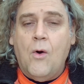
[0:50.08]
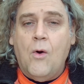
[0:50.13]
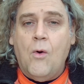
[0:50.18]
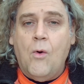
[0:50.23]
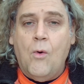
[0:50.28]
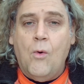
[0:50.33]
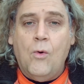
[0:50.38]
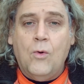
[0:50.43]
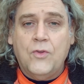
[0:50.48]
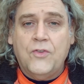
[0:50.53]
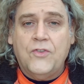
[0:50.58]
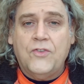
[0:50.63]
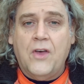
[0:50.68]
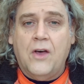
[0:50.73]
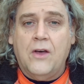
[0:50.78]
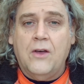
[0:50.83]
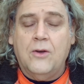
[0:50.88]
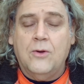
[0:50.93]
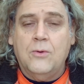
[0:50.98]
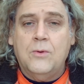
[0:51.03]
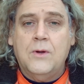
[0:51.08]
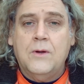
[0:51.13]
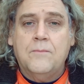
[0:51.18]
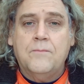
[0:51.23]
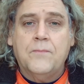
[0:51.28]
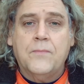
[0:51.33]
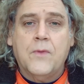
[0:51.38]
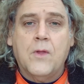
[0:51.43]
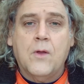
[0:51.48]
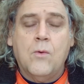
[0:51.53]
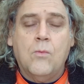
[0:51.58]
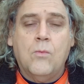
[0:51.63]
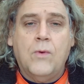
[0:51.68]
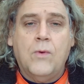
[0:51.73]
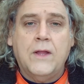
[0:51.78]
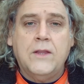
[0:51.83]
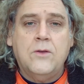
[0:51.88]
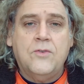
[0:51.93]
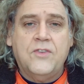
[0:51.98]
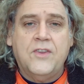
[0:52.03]
Also,
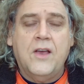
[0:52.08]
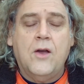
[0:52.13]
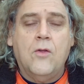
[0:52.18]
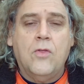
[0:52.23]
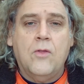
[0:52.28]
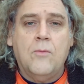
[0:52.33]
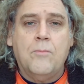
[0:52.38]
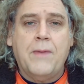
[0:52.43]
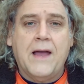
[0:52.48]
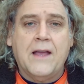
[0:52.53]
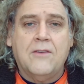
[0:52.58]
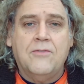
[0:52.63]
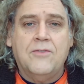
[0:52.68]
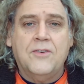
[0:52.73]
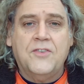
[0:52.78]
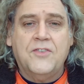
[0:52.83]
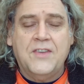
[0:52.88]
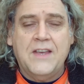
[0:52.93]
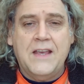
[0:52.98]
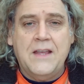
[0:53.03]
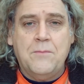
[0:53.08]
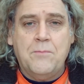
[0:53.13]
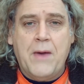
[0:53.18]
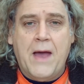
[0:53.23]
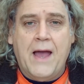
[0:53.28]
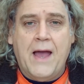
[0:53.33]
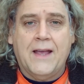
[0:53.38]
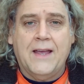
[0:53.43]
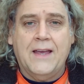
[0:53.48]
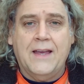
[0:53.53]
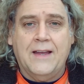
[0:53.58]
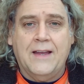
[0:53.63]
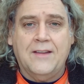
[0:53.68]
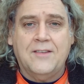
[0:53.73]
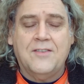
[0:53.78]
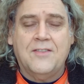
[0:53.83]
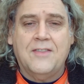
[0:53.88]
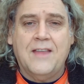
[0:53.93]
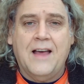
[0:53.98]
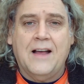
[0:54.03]
when you see on the back of a seed
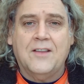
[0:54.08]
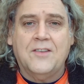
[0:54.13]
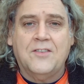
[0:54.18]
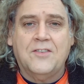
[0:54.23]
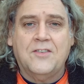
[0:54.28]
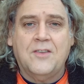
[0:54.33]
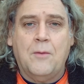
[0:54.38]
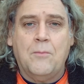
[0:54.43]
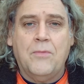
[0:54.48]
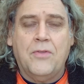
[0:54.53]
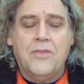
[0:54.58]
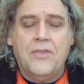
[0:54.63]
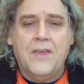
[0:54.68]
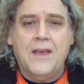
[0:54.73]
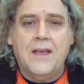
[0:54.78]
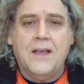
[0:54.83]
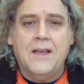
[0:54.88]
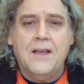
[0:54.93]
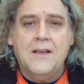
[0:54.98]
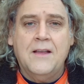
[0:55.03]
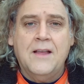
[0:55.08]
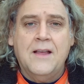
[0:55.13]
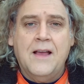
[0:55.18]
packet that something